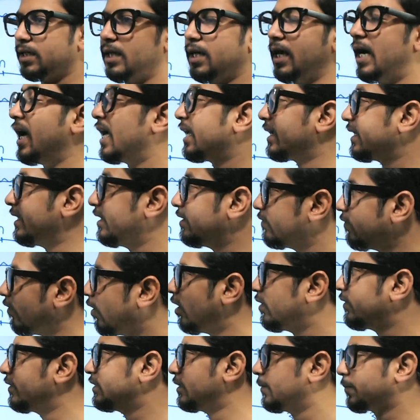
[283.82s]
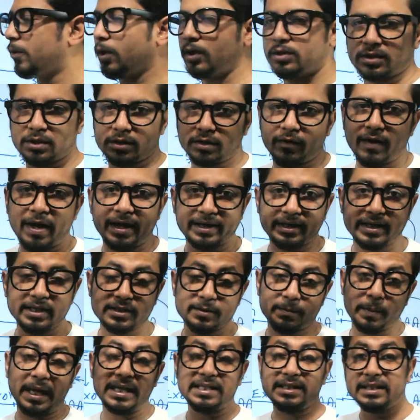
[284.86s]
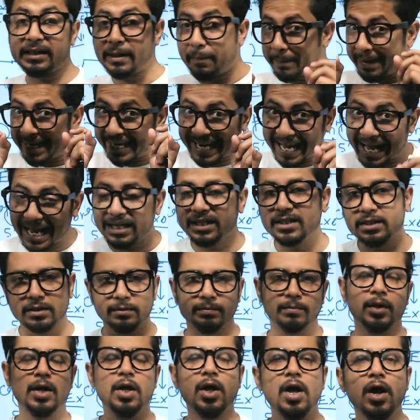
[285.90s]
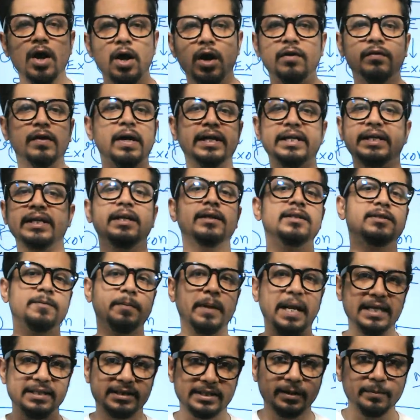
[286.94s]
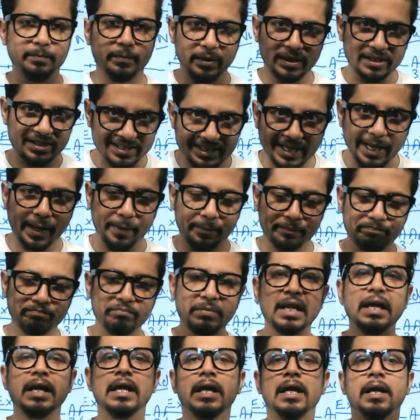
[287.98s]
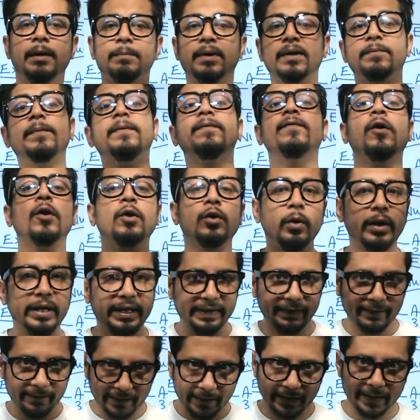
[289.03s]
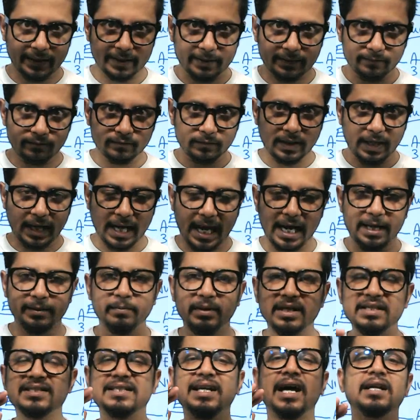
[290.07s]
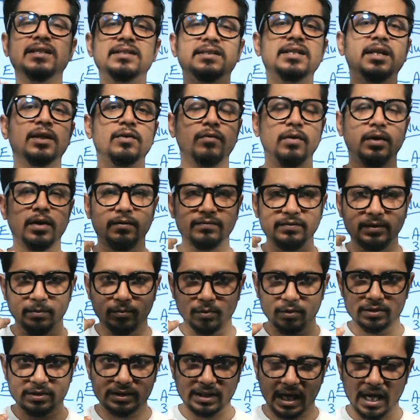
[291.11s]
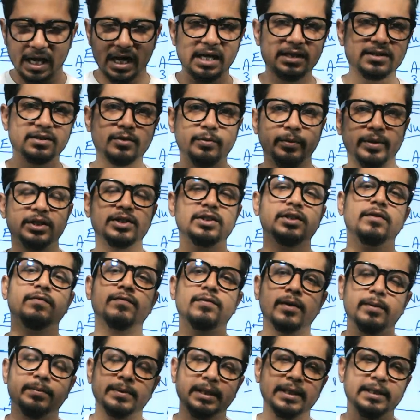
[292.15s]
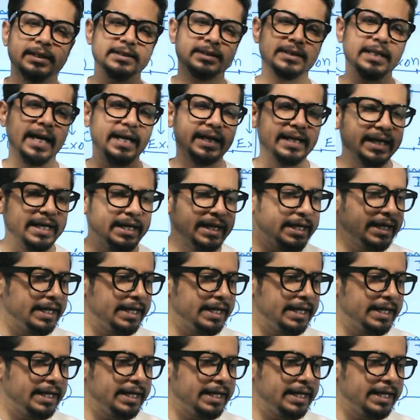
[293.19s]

are involved in the process of RNA splicing, the mechanism of RNA splicing per se. But before going in there, I must answer one of the most asked question from here, is that